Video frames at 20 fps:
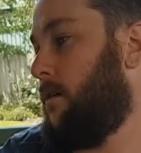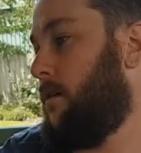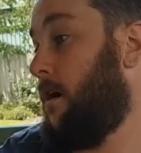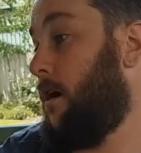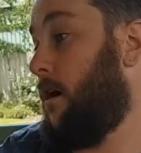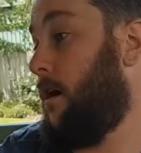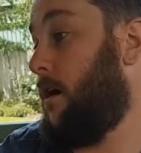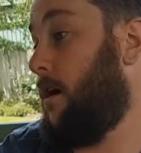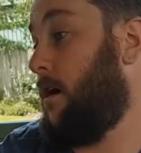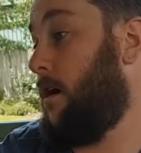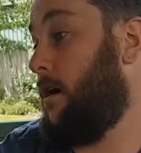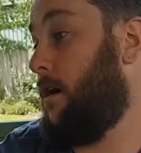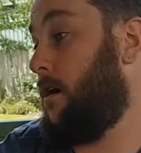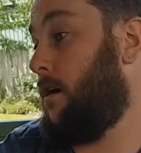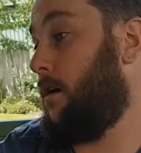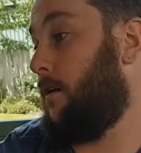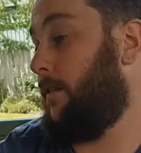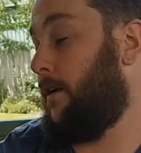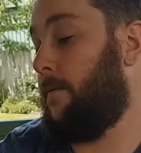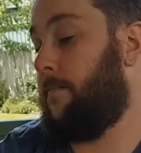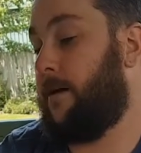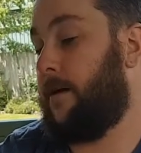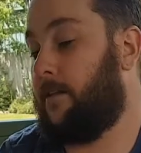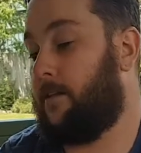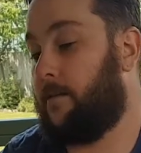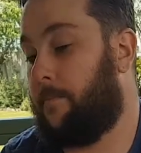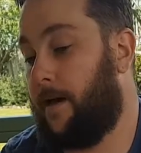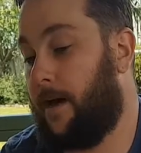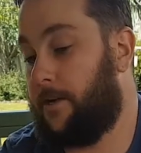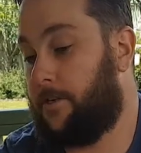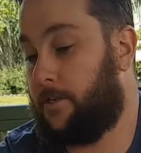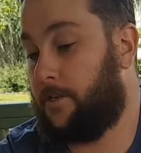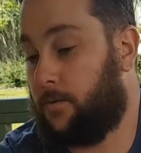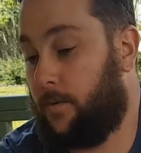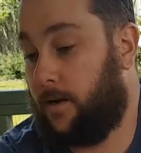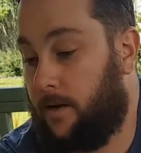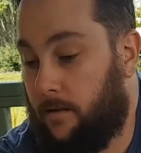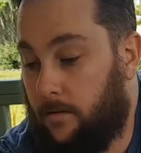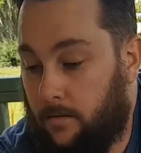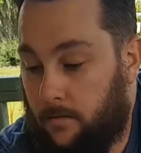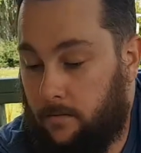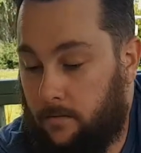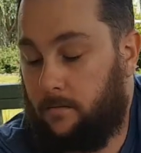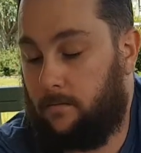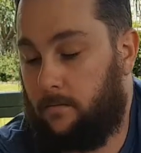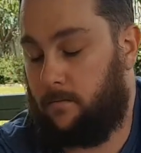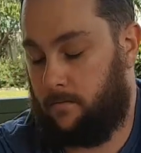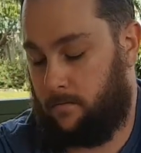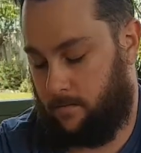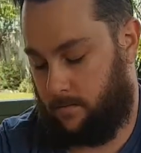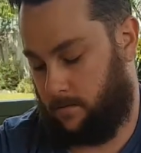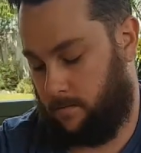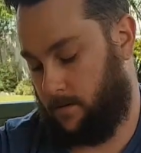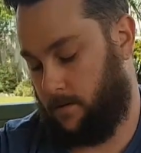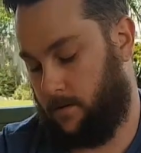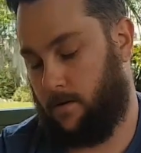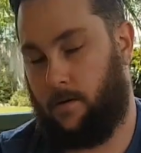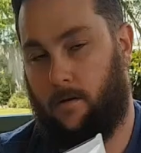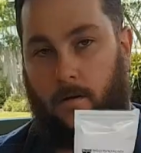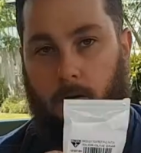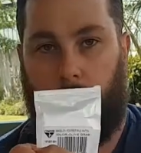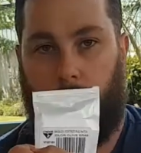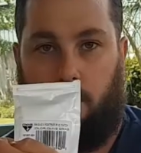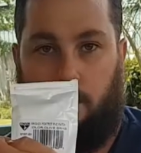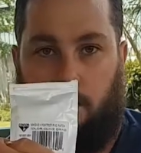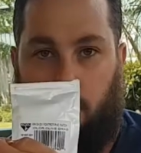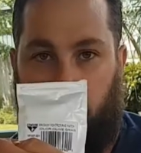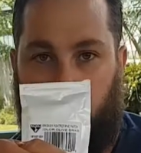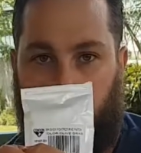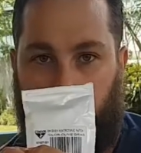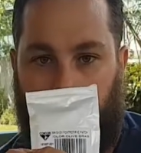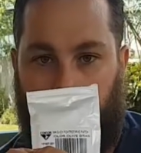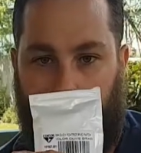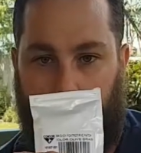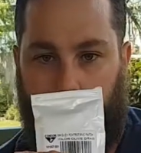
Ah, they make the patch as well. Condor.